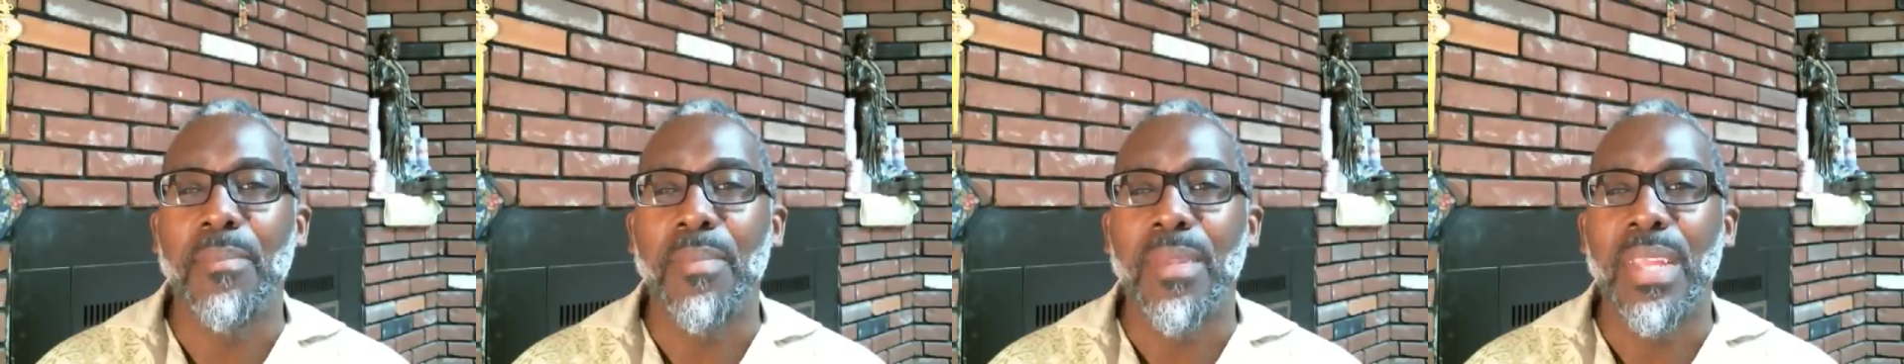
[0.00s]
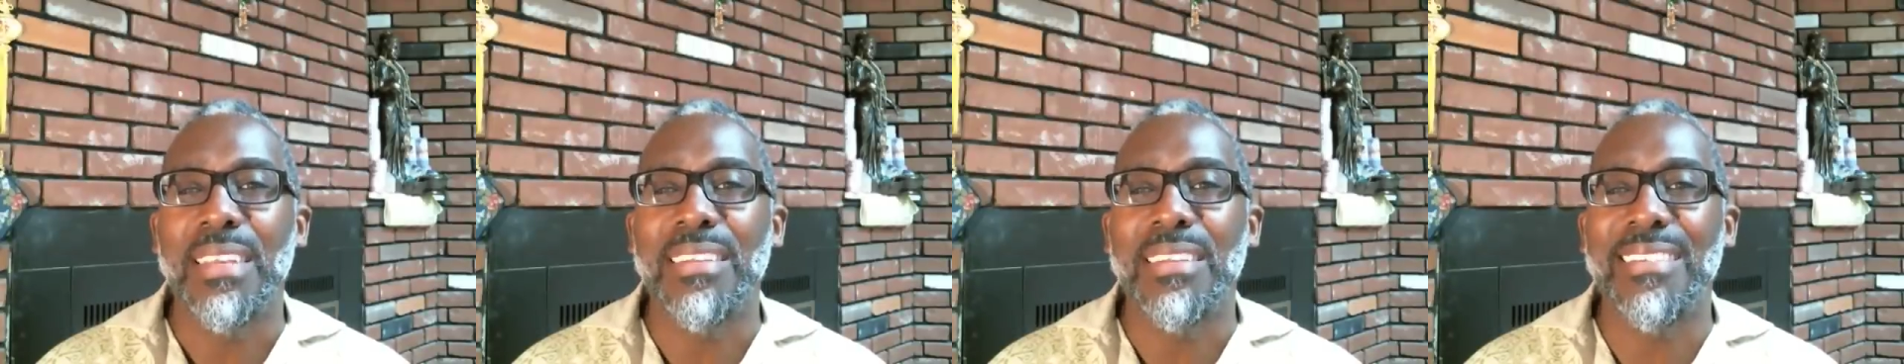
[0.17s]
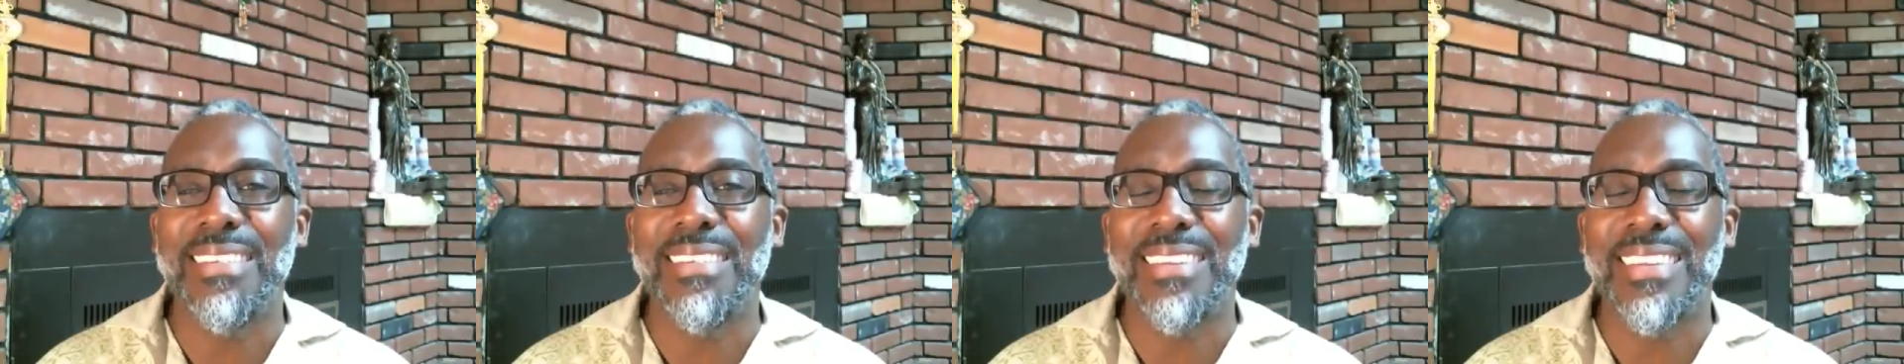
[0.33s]

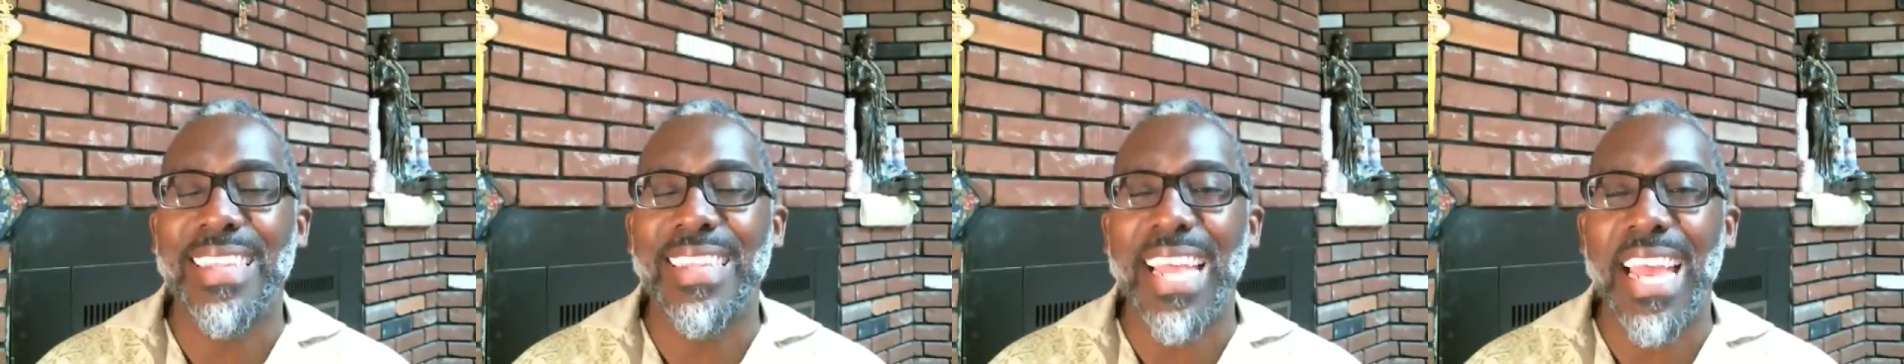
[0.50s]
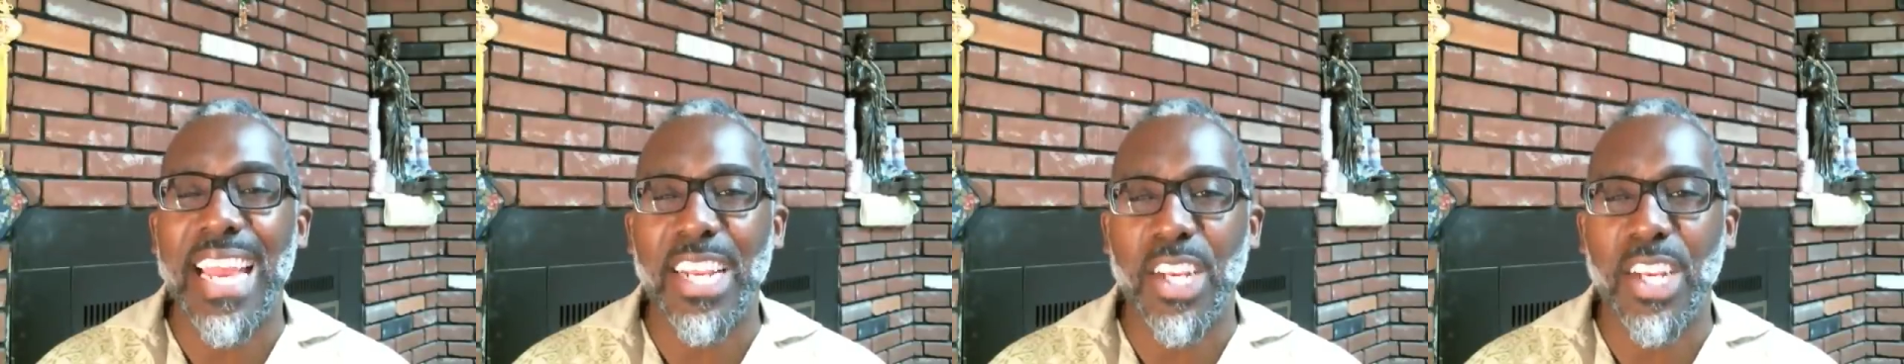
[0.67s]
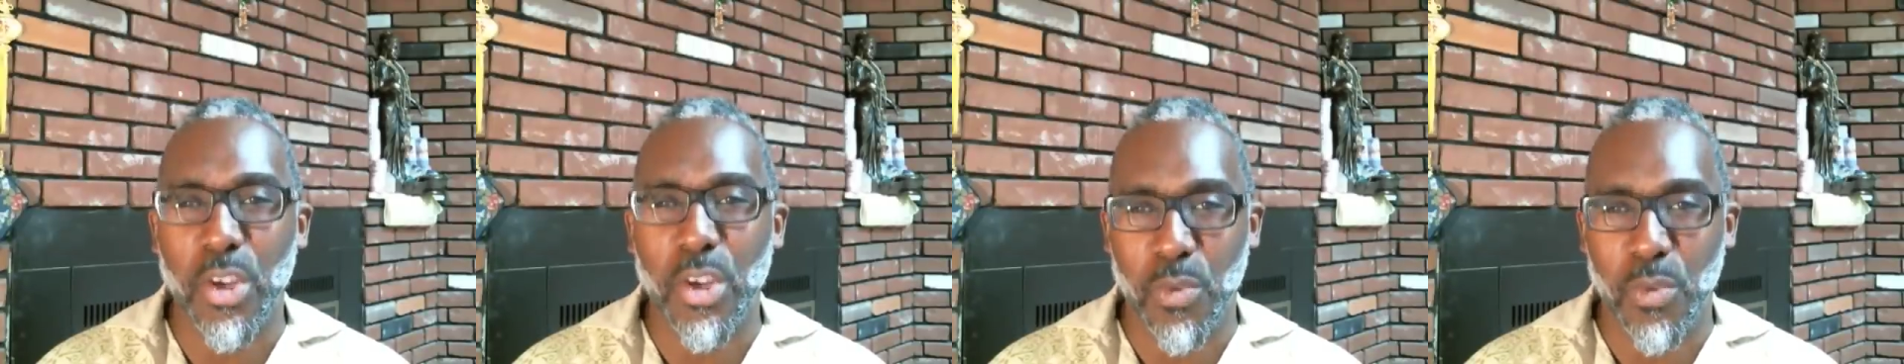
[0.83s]

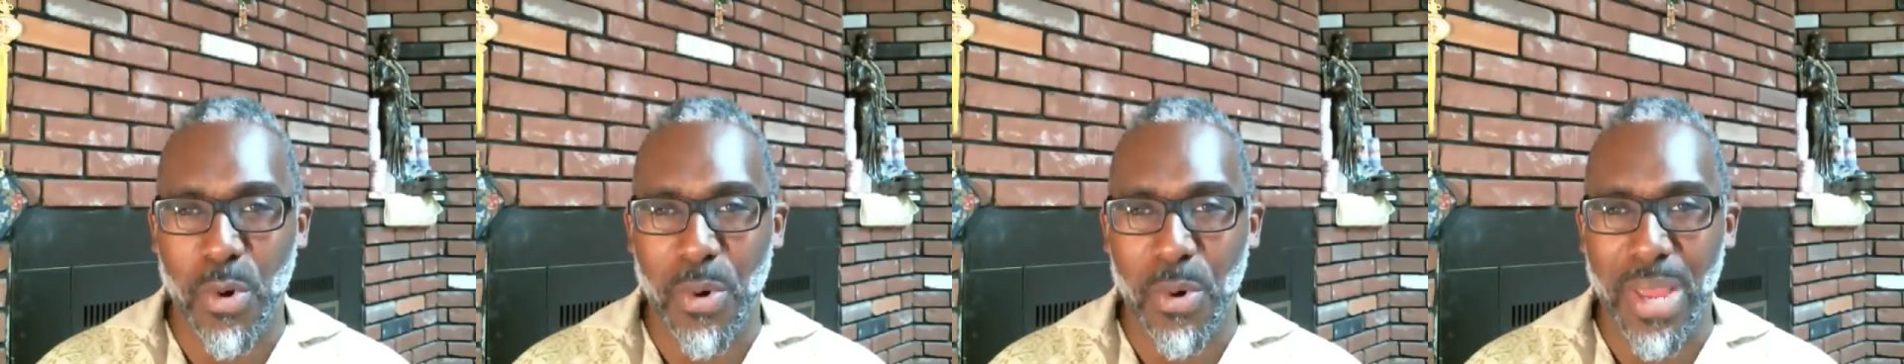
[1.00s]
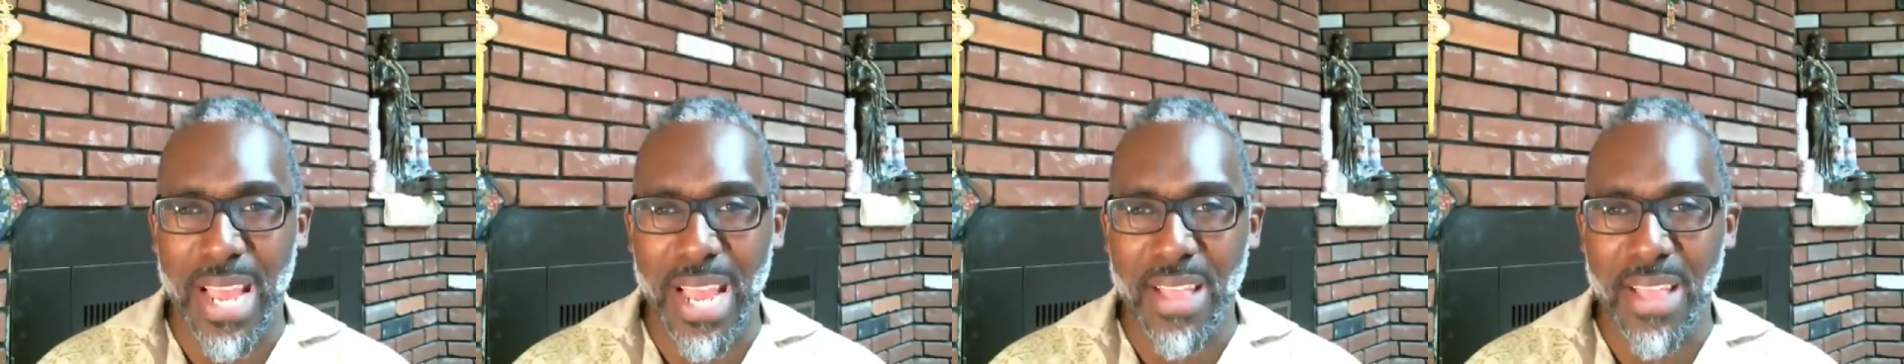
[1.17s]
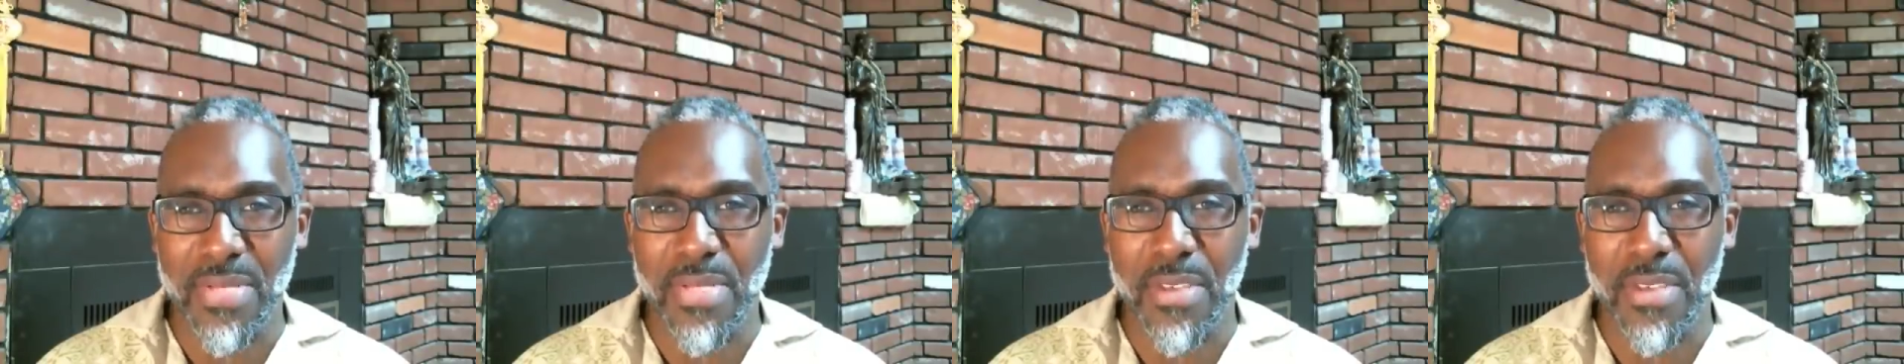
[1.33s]
slanderer
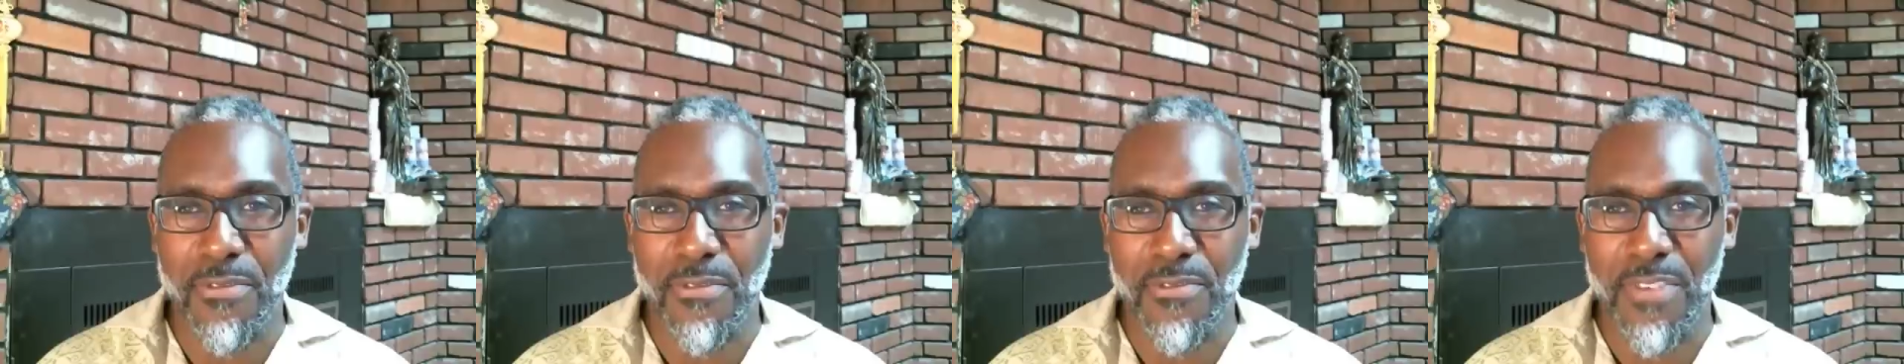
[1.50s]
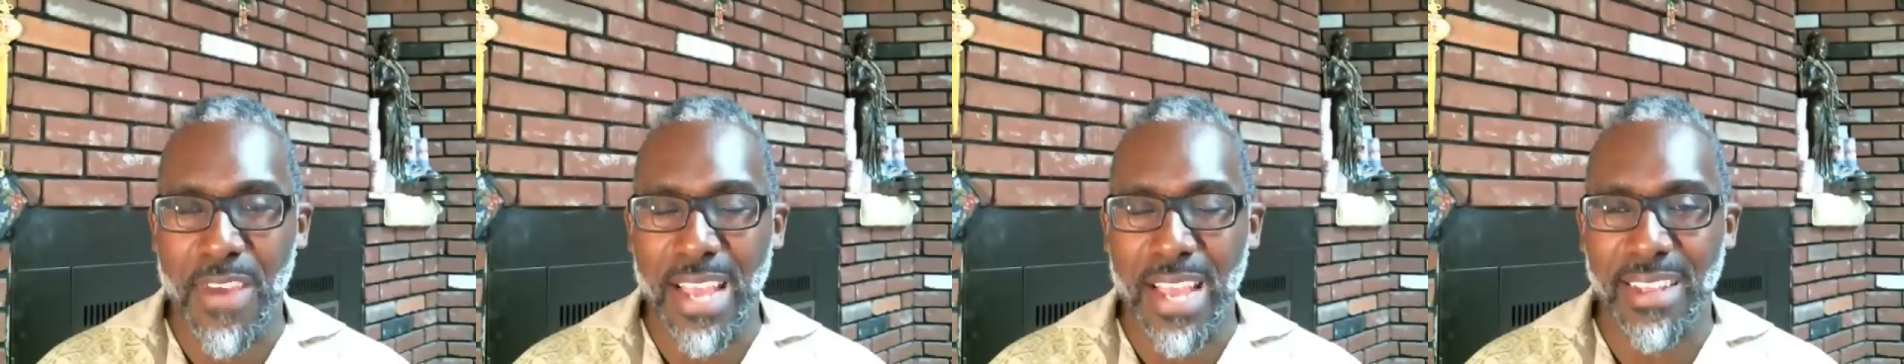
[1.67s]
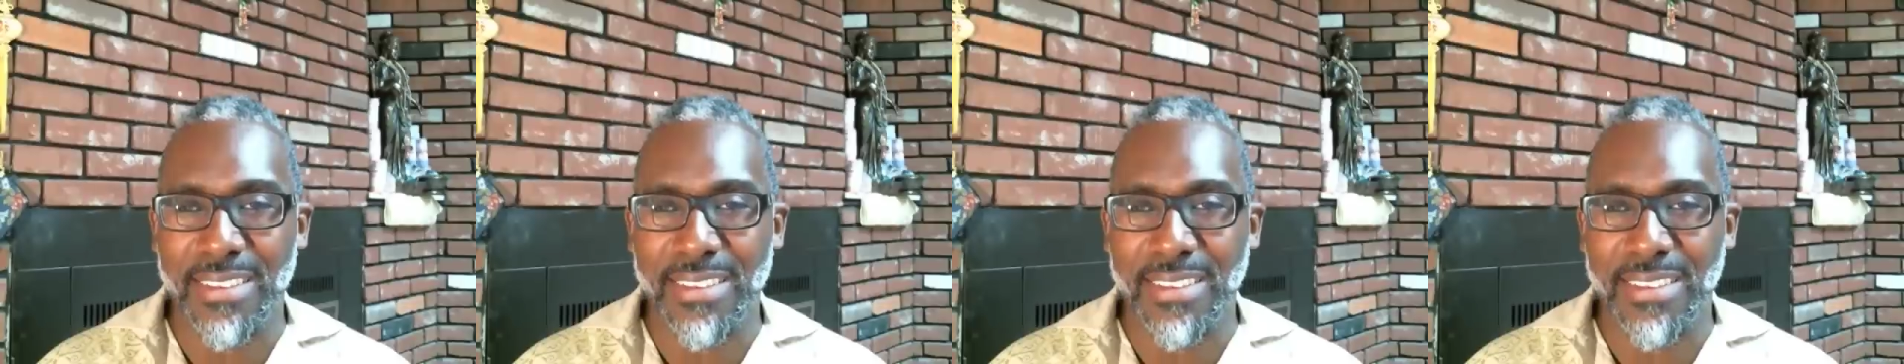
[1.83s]
in the
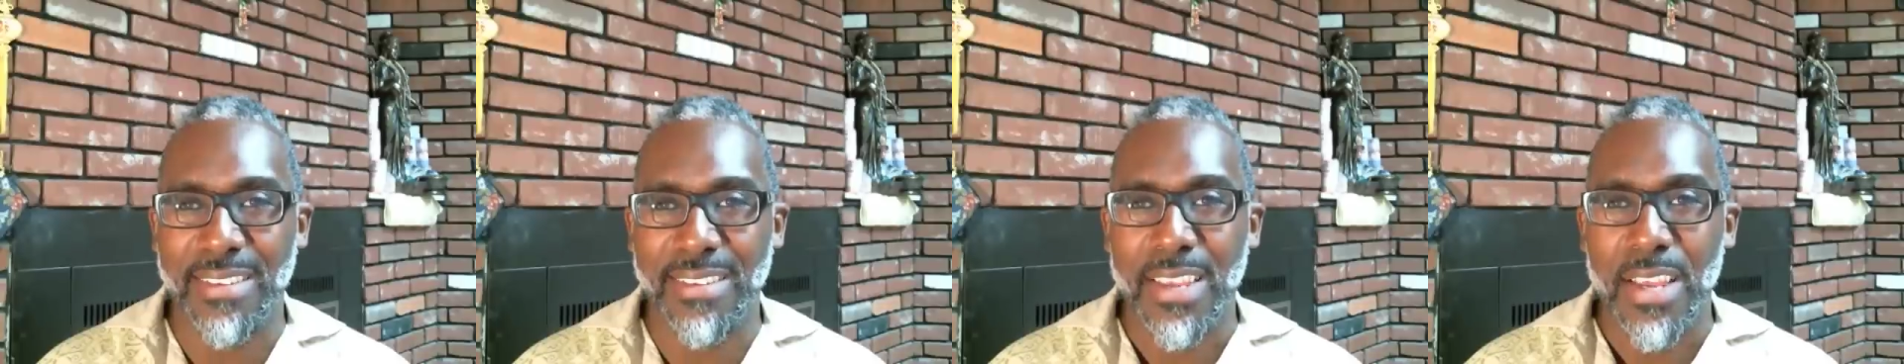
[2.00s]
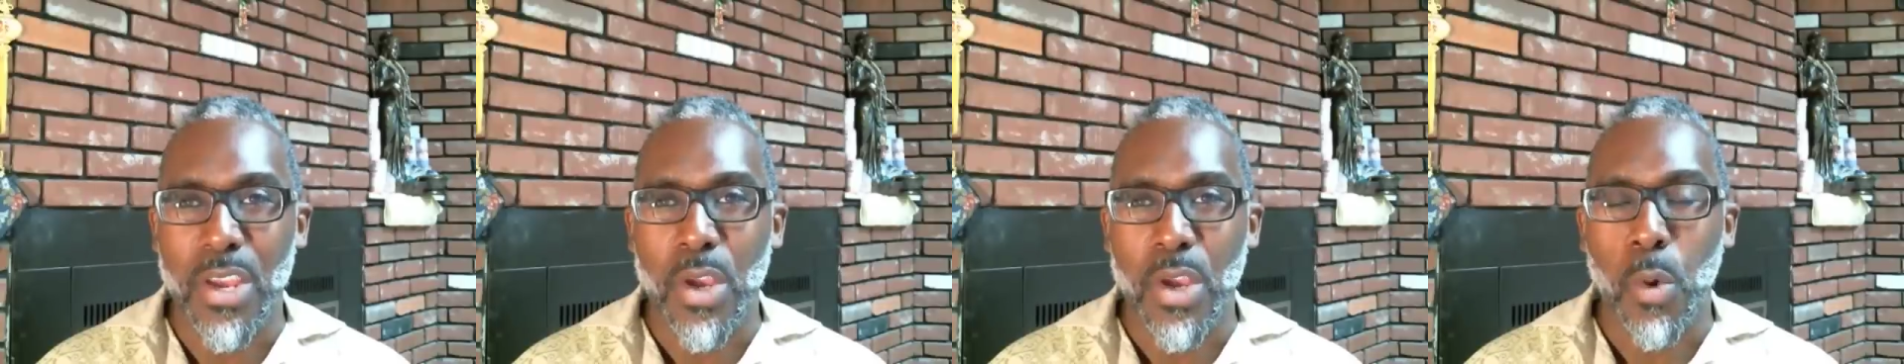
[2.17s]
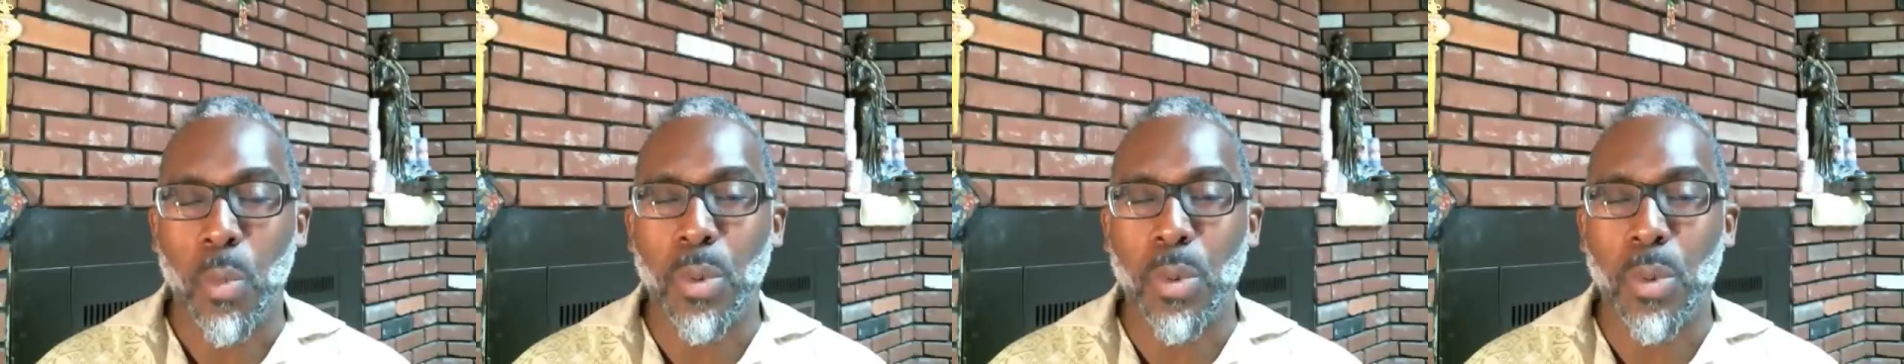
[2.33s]
face